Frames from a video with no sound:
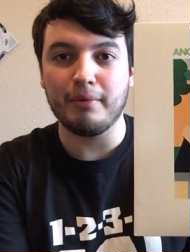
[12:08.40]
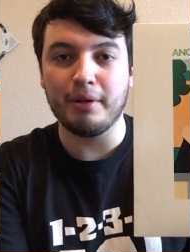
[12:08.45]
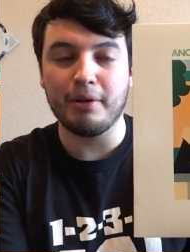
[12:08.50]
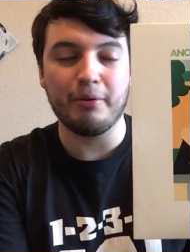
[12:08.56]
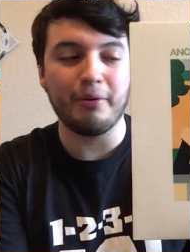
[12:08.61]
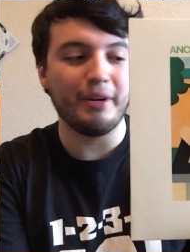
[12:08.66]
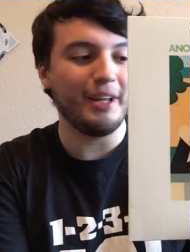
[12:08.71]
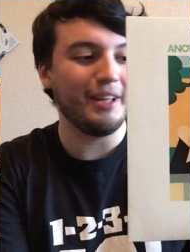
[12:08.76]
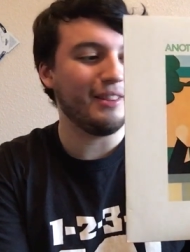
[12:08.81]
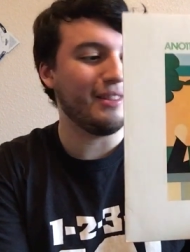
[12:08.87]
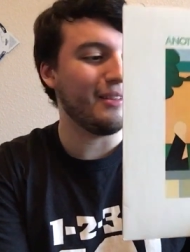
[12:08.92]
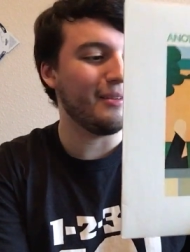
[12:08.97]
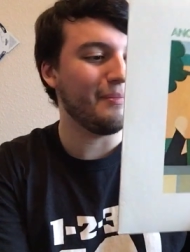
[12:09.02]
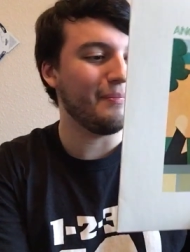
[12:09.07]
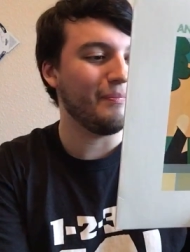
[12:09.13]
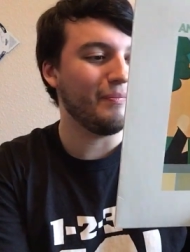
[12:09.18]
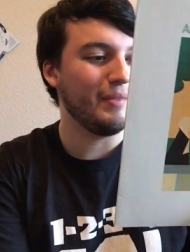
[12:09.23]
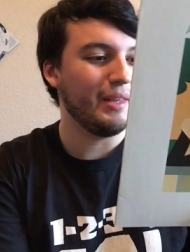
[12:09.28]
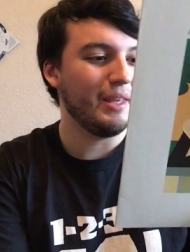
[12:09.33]
recreate
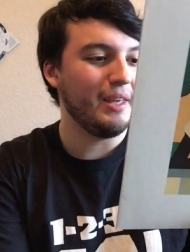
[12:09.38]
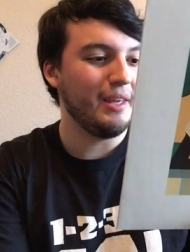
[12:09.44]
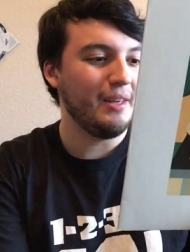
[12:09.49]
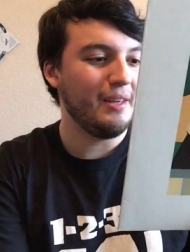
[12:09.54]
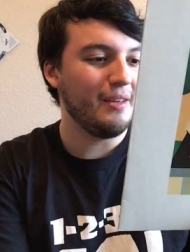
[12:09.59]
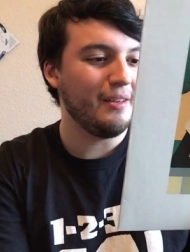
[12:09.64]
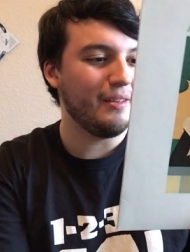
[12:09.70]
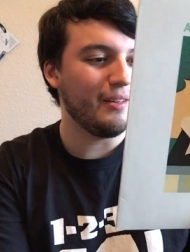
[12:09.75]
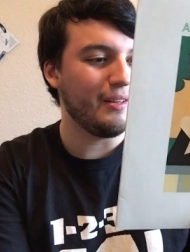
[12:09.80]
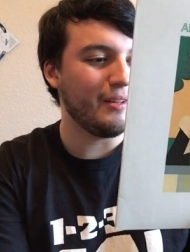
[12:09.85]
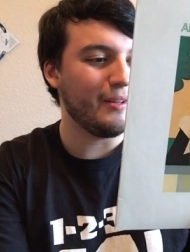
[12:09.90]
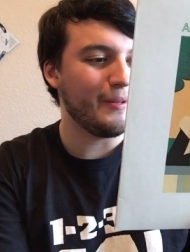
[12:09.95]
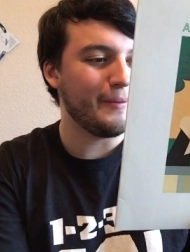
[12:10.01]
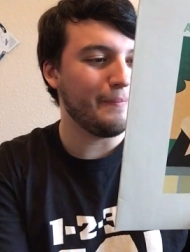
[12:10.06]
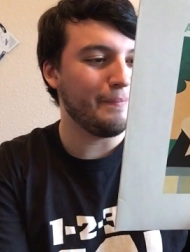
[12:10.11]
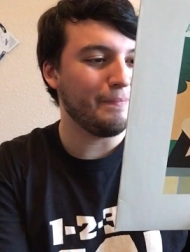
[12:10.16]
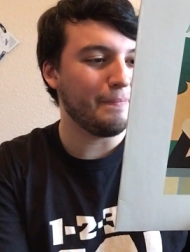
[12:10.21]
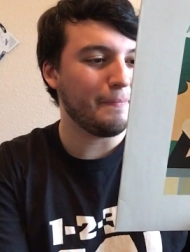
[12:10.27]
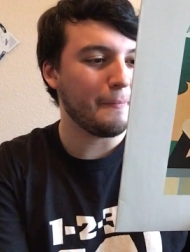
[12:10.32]
them,
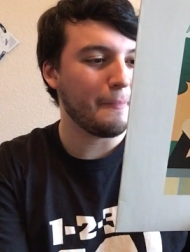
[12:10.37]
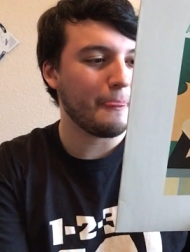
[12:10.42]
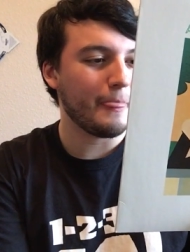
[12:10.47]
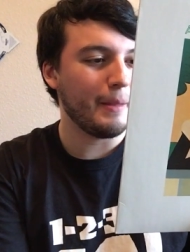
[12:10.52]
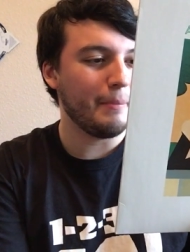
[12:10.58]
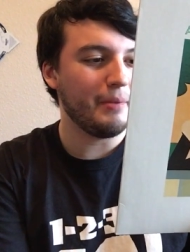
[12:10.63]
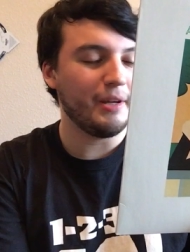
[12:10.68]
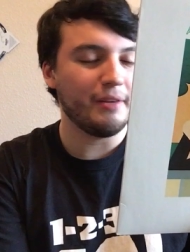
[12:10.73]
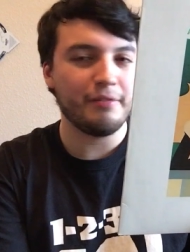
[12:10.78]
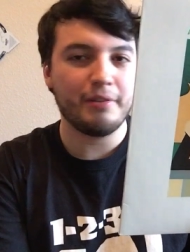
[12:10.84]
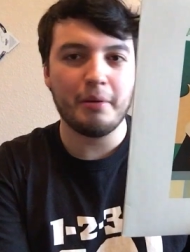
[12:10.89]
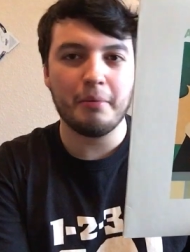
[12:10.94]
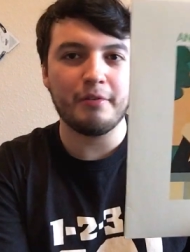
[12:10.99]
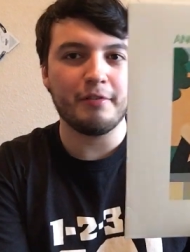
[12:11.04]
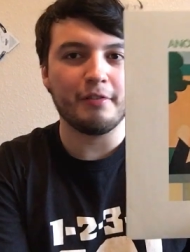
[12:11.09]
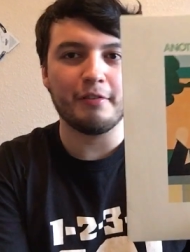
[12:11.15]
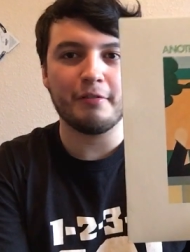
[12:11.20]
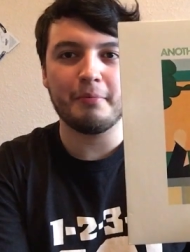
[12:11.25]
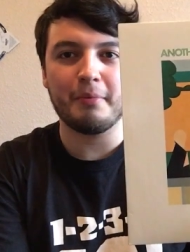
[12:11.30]
um, because they were
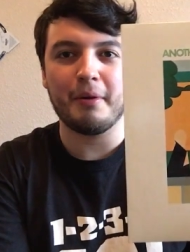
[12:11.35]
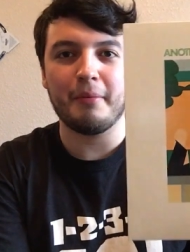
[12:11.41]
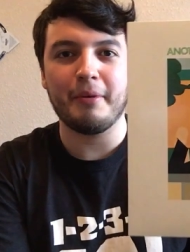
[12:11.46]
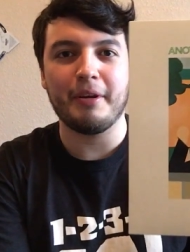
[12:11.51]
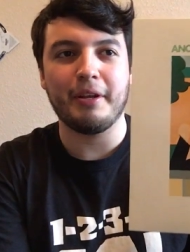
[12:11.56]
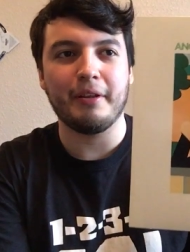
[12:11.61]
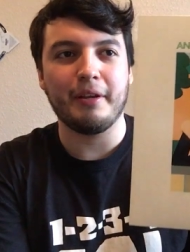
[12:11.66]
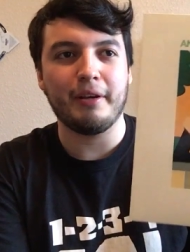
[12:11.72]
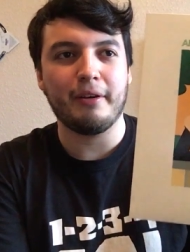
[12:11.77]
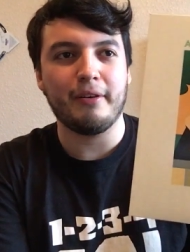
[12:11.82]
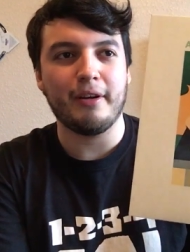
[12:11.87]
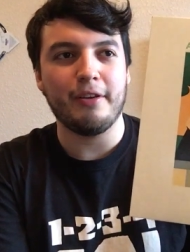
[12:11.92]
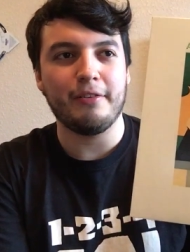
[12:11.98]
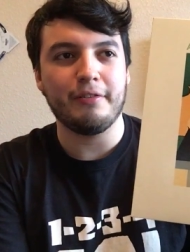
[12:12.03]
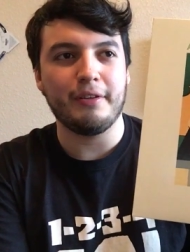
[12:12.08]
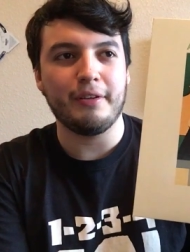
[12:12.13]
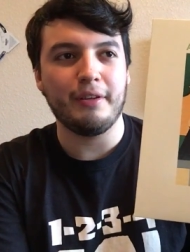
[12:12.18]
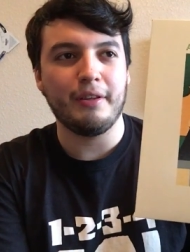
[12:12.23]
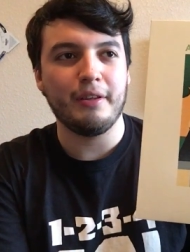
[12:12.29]
just experimenting like
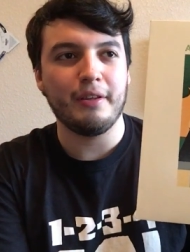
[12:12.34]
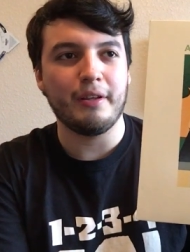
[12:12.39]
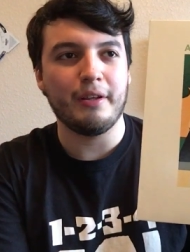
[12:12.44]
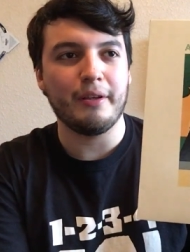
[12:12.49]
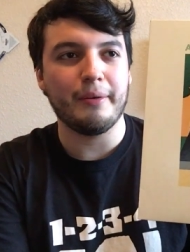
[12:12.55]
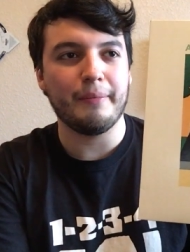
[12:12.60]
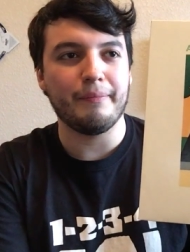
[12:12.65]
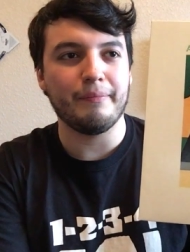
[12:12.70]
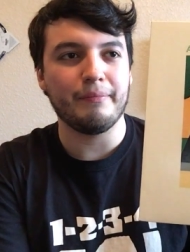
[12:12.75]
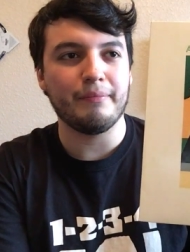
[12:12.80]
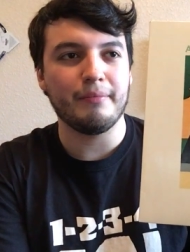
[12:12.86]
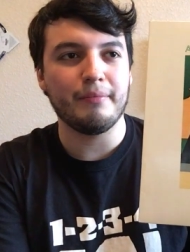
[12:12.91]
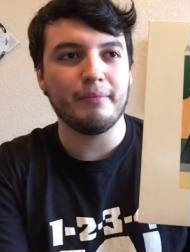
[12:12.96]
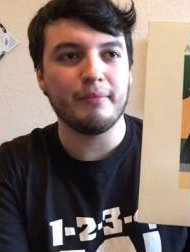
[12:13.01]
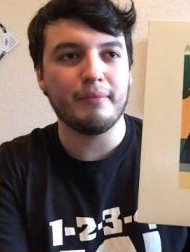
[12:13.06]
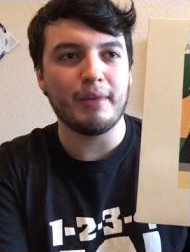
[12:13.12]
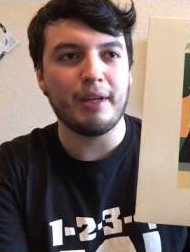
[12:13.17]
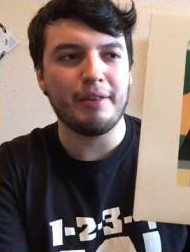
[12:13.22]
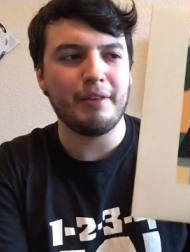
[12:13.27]
crazy. Um,
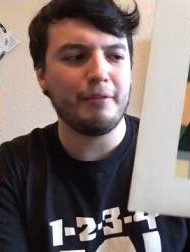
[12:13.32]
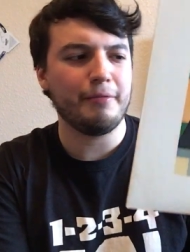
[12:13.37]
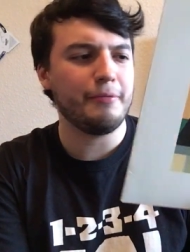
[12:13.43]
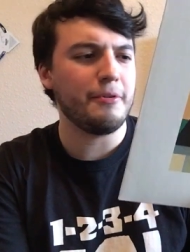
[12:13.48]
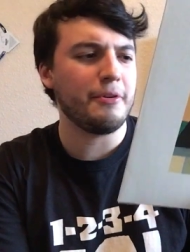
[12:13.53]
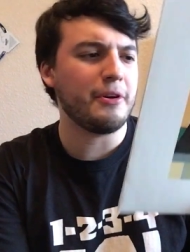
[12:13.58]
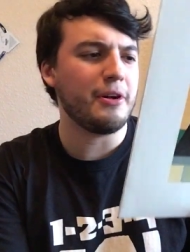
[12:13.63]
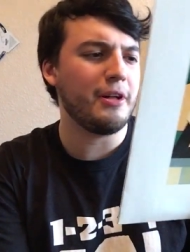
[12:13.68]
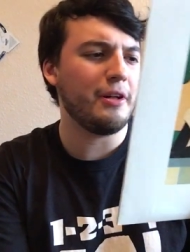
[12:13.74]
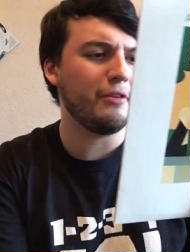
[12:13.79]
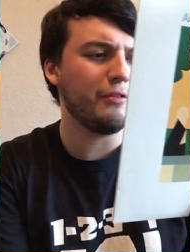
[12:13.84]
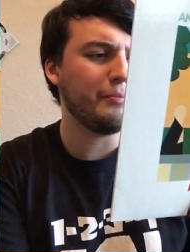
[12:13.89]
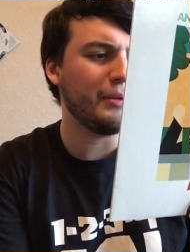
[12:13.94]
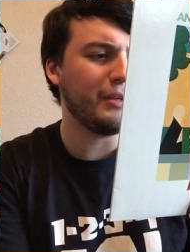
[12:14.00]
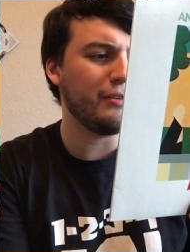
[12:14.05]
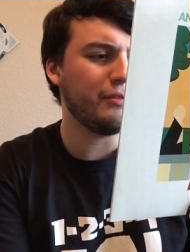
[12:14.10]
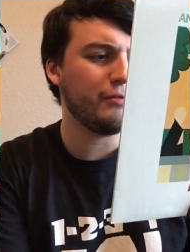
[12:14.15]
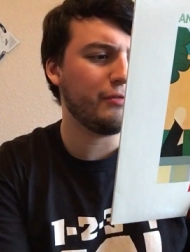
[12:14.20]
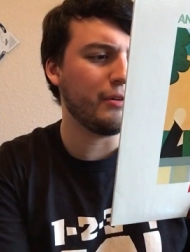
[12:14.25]
I think Phil Collins
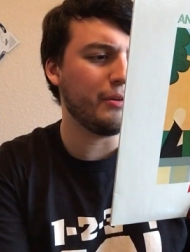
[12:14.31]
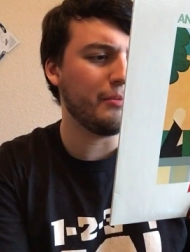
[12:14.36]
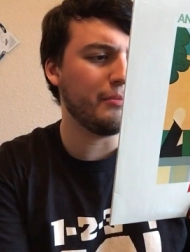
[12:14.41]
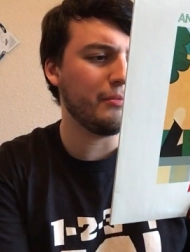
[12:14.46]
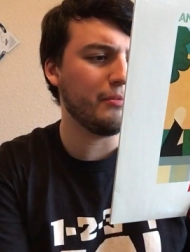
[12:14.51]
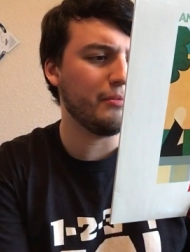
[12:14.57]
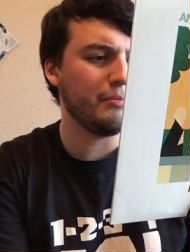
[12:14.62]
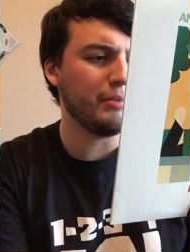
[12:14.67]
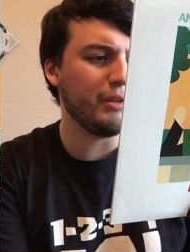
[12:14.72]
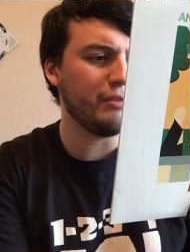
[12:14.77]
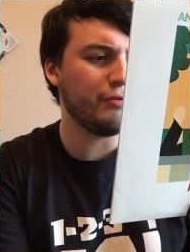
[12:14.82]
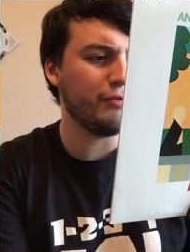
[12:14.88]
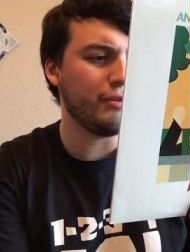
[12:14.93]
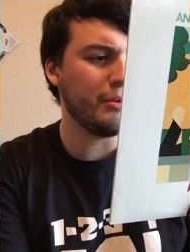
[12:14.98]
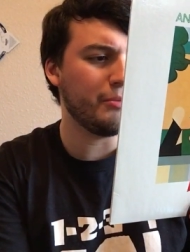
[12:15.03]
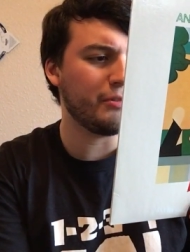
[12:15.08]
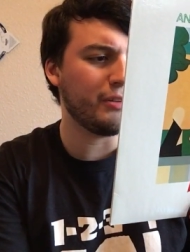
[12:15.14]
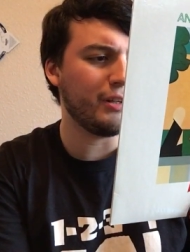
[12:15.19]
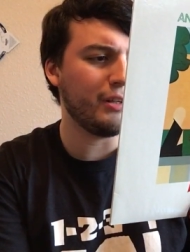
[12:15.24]
plays drum plays
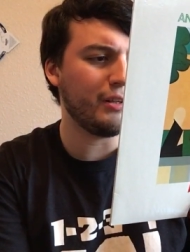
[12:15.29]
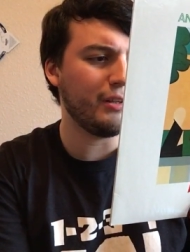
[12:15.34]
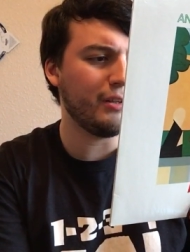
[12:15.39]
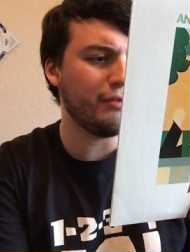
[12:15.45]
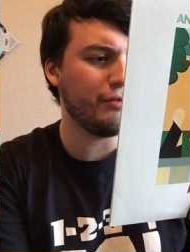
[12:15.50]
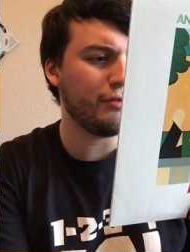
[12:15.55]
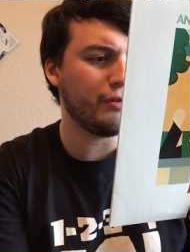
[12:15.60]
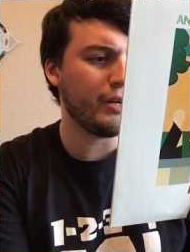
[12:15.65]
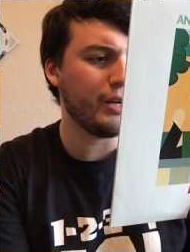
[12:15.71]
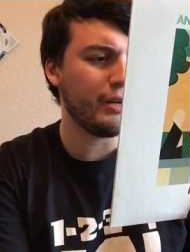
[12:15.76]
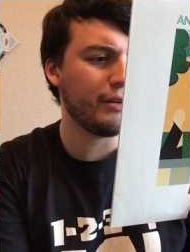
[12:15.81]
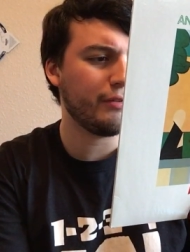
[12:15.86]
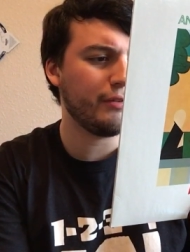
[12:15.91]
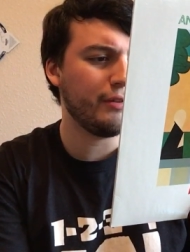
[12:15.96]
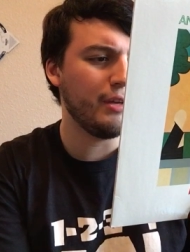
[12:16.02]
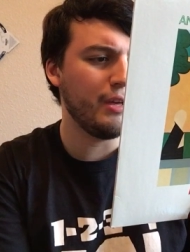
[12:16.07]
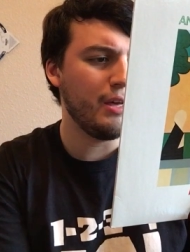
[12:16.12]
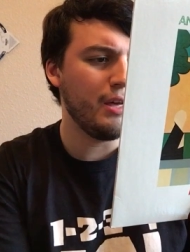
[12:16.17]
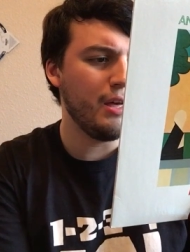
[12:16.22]
drums on all of these tracks,
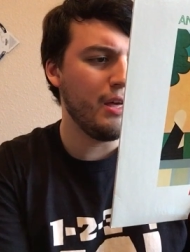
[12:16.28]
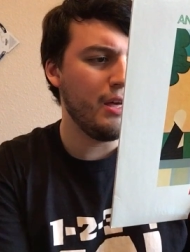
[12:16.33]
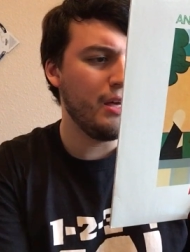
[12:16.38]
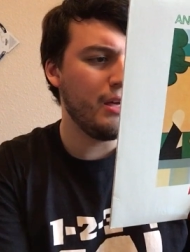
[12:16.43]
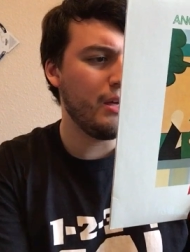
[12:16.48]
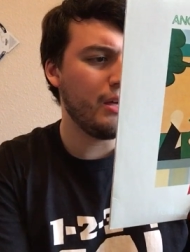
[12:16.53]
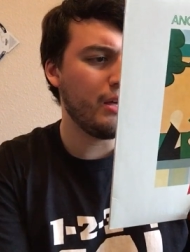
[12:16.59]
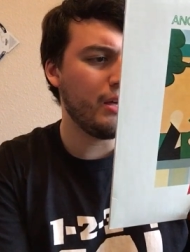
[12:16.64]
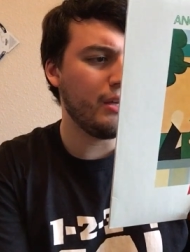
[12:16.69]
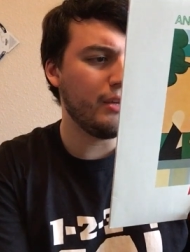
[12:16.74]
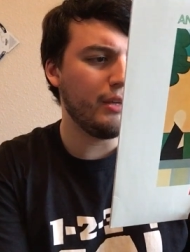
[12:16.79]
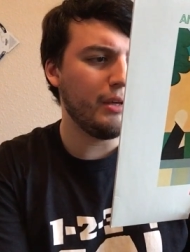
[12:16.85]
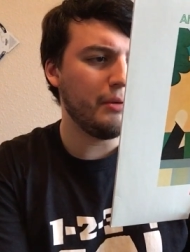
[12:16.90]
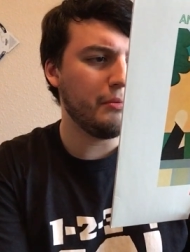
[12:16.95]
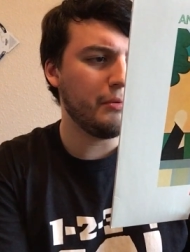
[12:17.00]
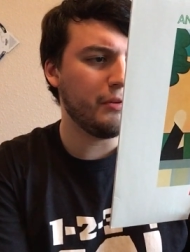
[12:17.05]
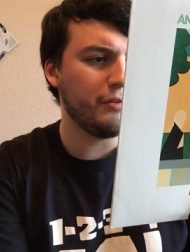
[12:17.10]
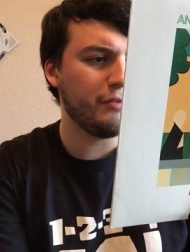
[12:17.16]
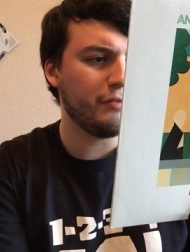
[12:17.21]
and
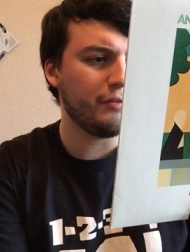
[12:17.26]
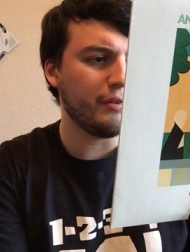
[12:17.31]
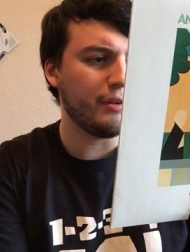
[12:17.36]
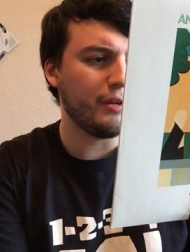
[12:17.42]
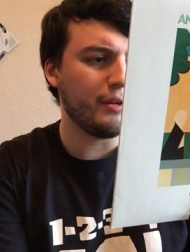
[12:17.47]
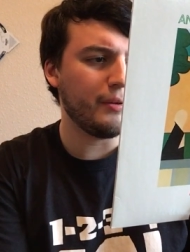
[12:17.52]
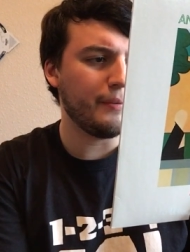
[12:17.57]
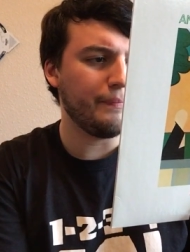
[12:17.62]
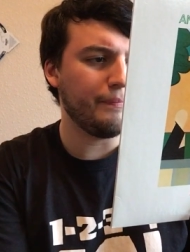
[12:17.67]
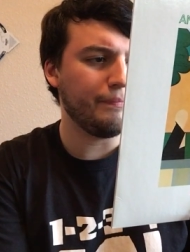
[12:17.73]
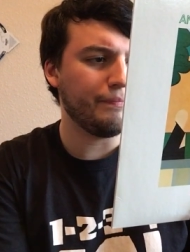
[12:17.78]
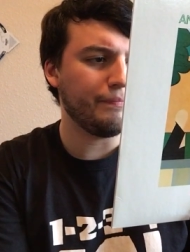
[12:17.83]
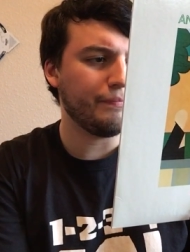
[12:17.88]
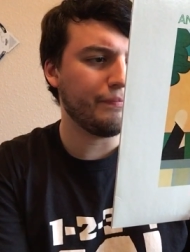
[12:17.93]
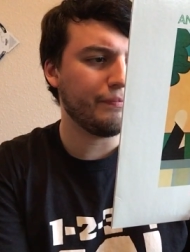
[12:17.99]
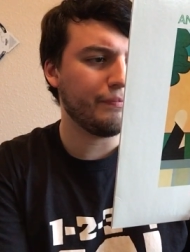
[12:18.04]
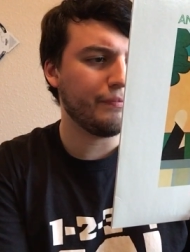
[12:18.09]
he was um,